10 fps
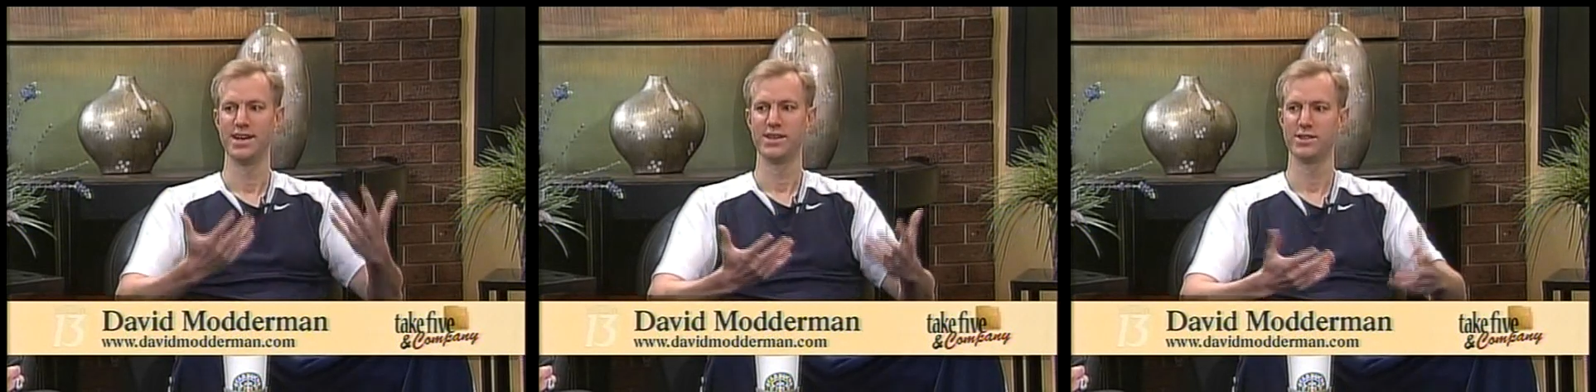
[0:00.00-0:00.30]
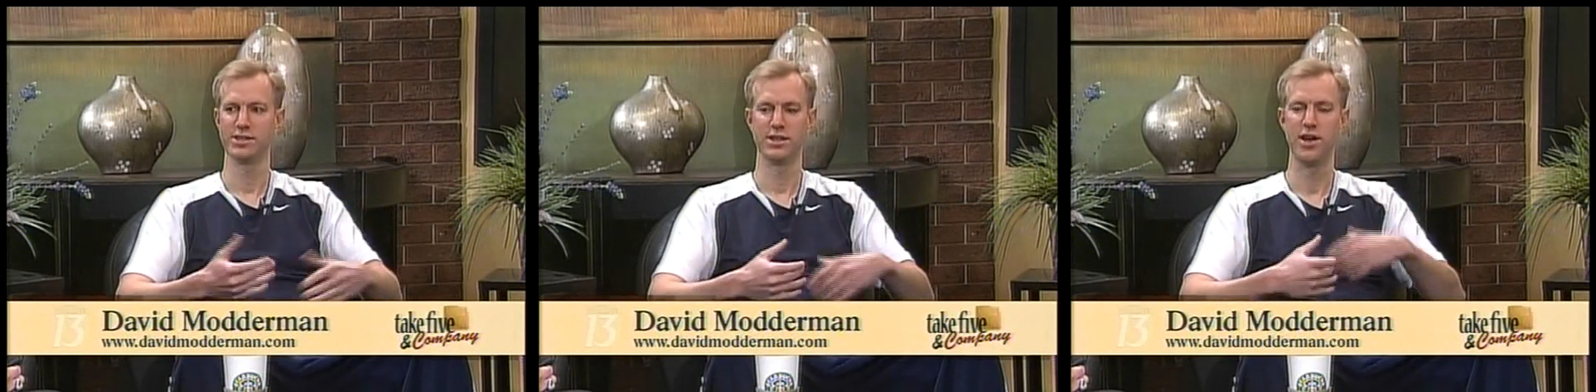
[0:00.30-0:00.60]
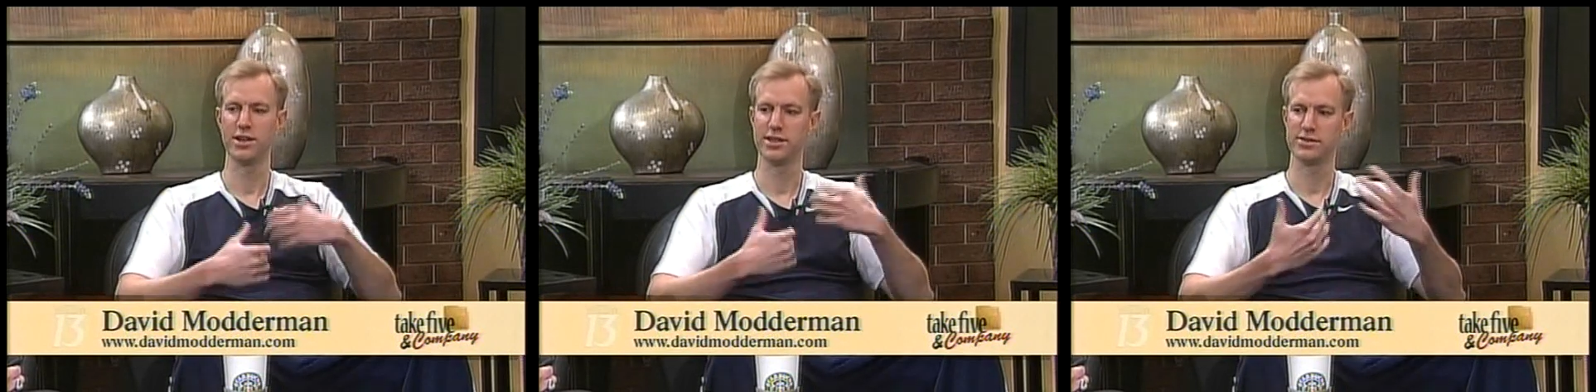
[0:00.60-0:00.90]
So it's a
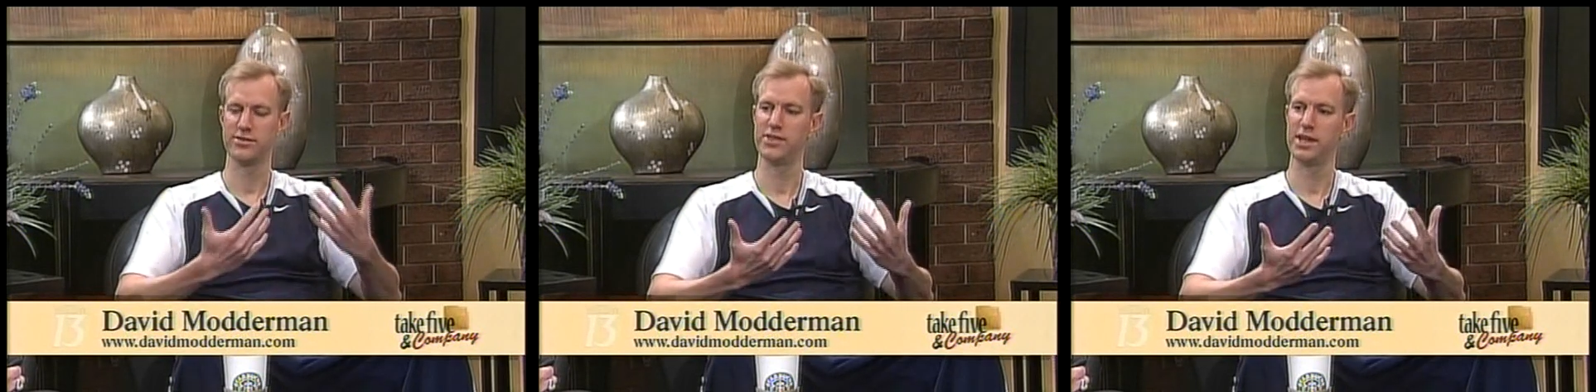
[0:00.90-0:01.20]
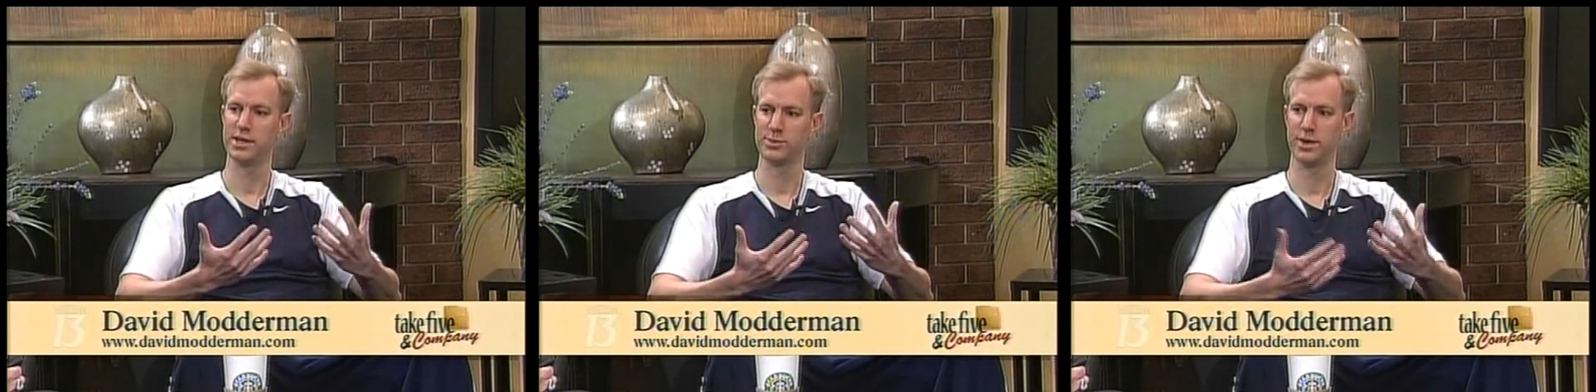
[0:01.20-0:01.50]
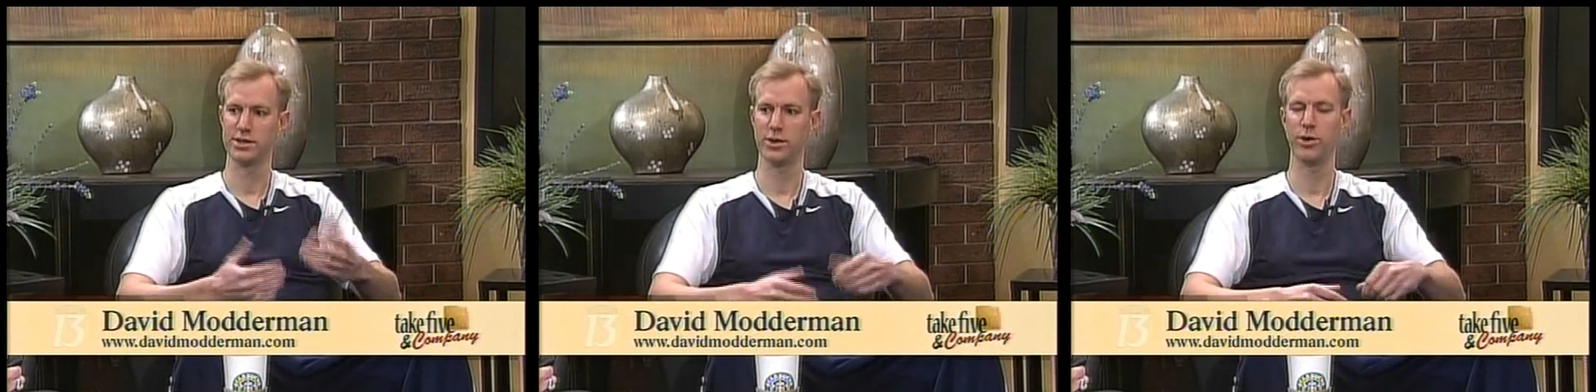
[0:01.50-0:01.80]
long list of things,
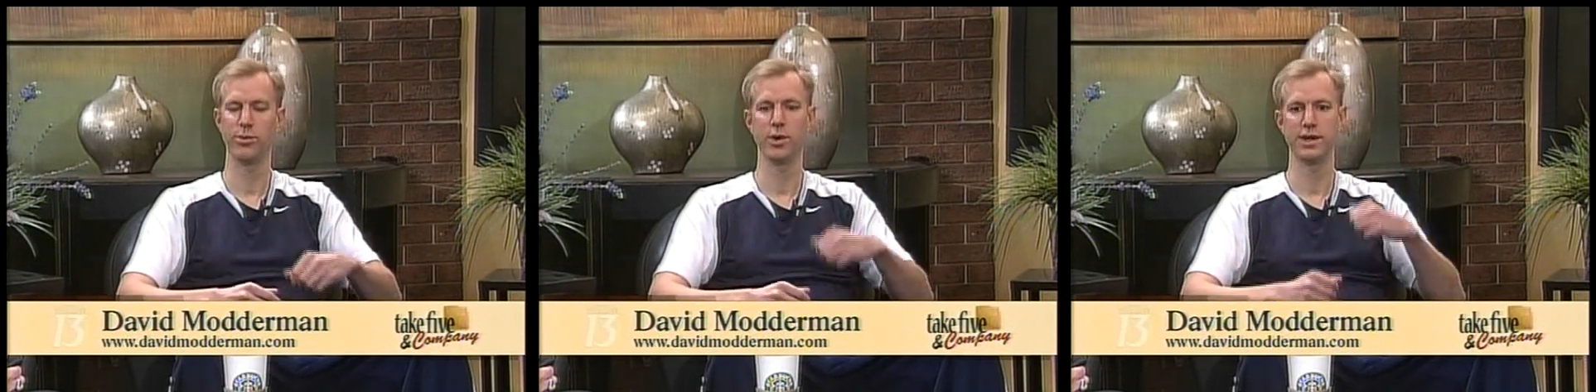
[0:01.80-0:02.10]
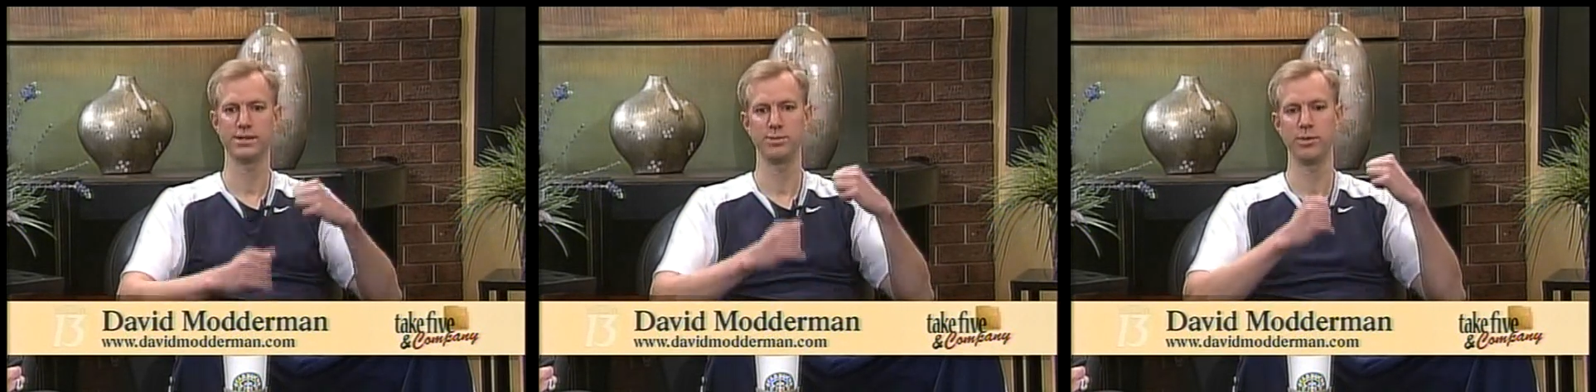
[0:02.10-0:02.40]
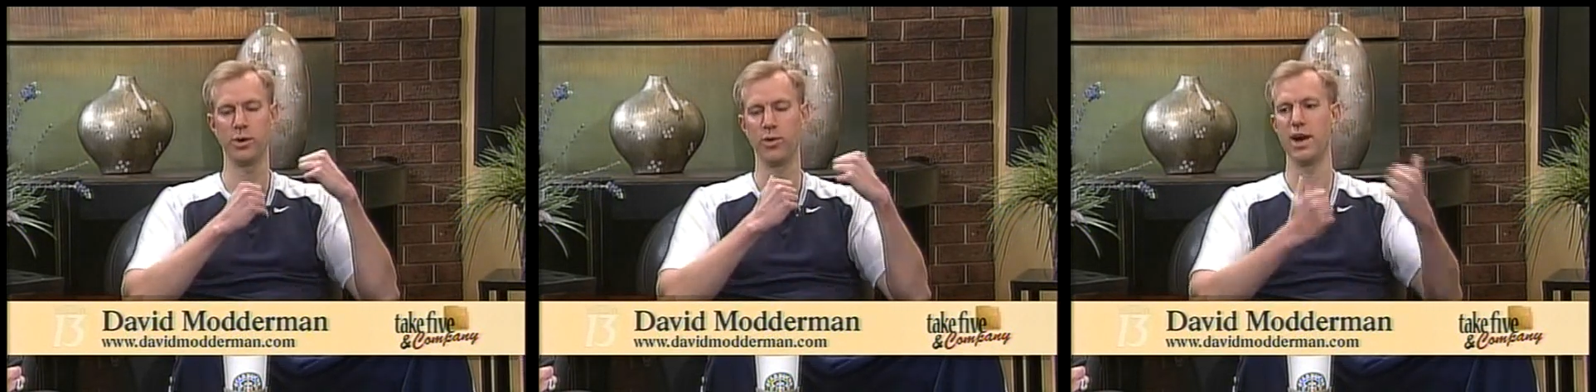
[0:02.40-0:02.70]
but the whole point is
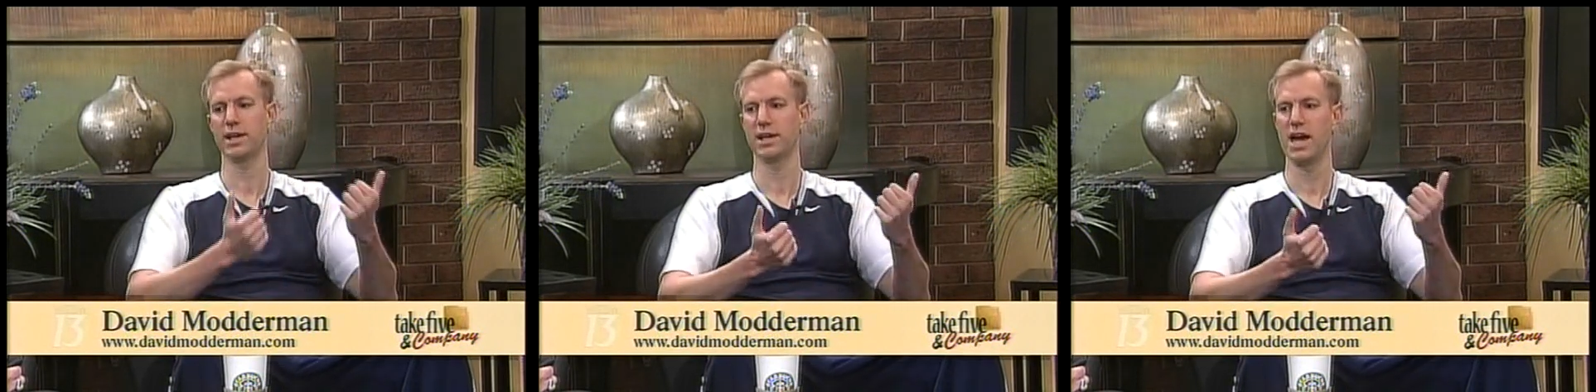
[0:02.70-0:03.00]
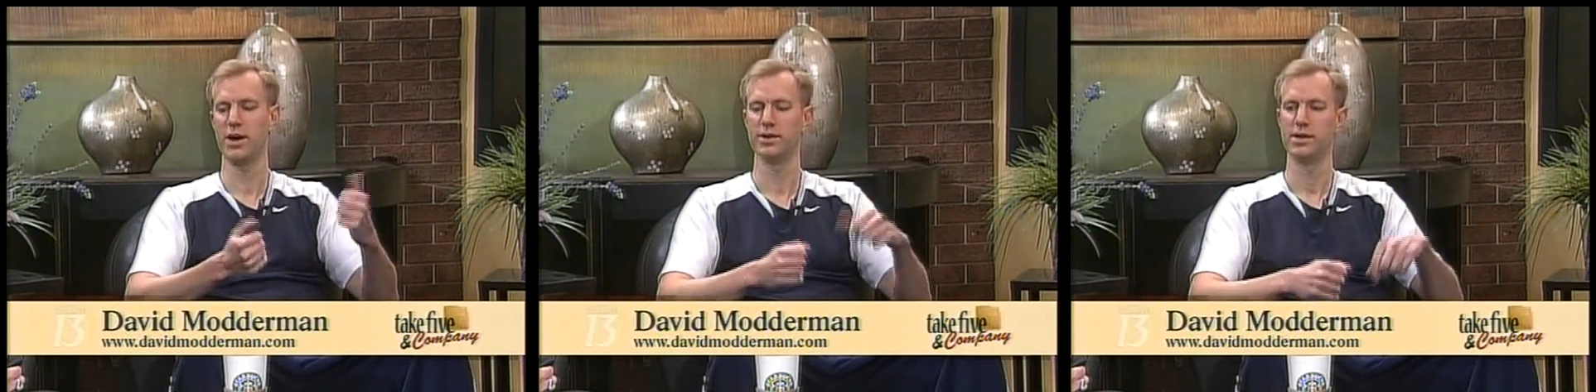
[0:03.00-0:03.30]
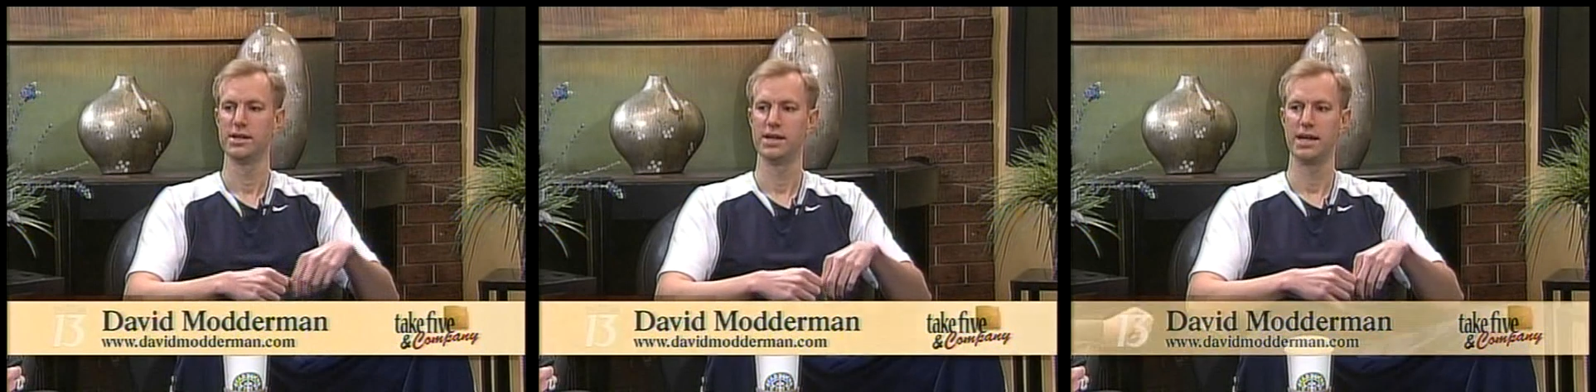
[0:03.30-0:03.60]
people are walking out
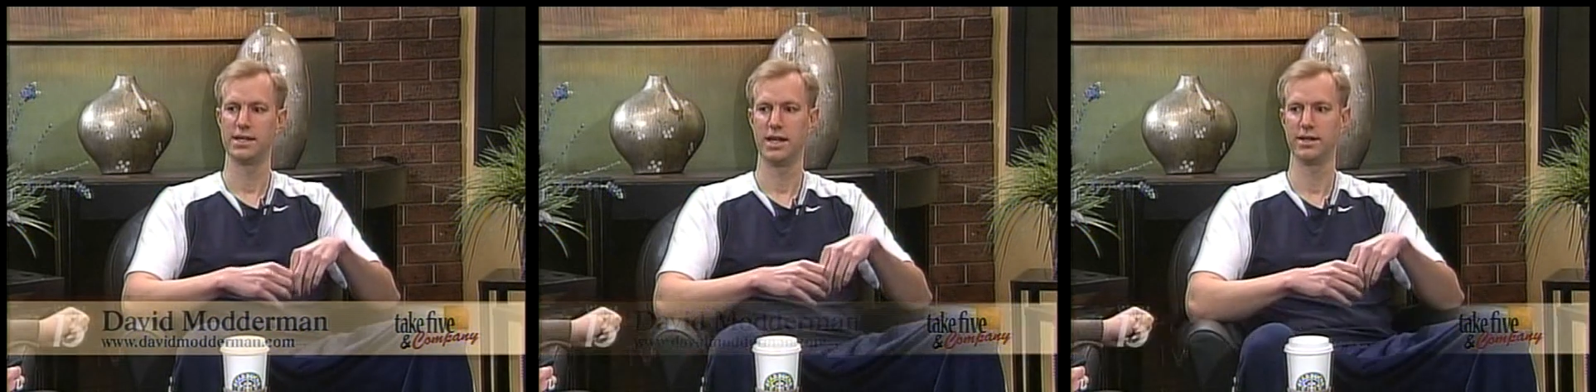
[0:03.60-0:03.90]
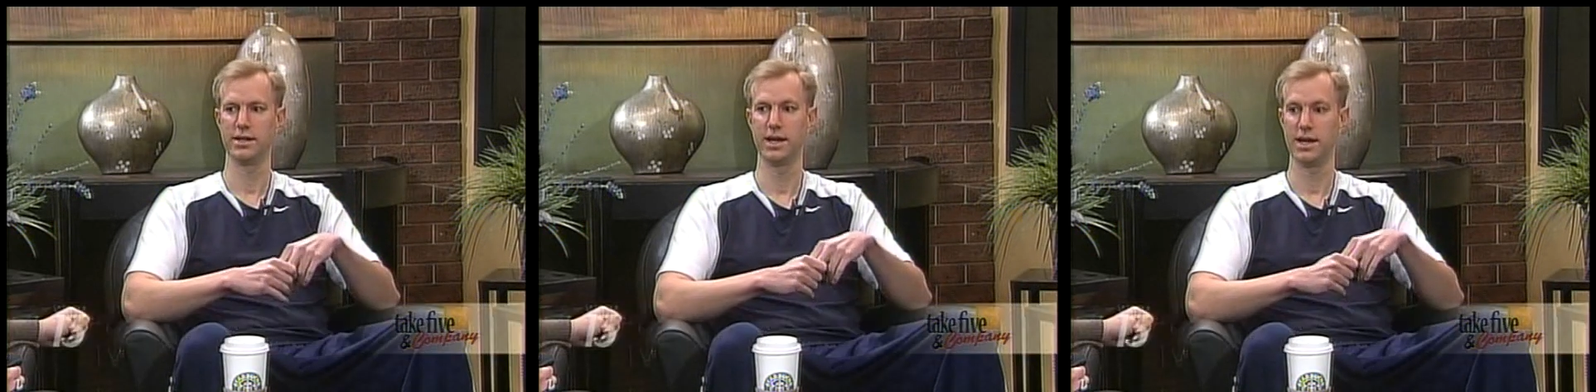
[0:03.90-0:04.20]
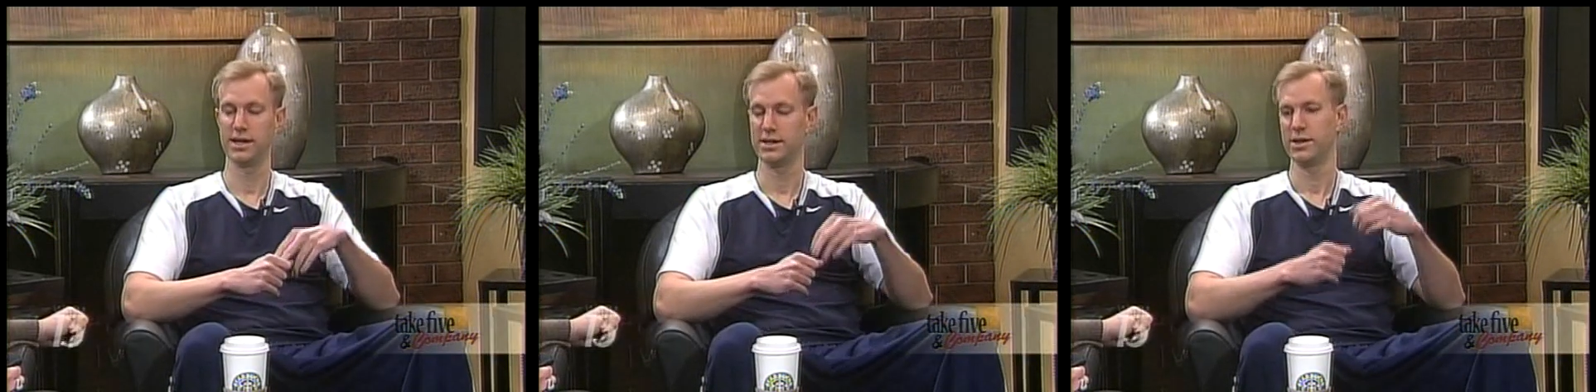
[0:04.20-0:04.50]
at the end of the
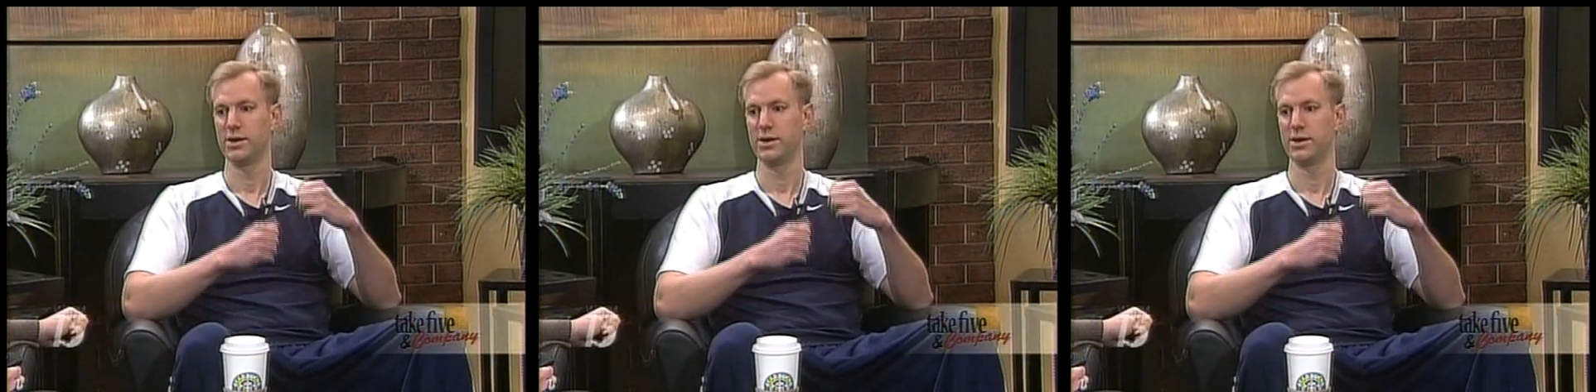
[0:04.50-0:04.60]
night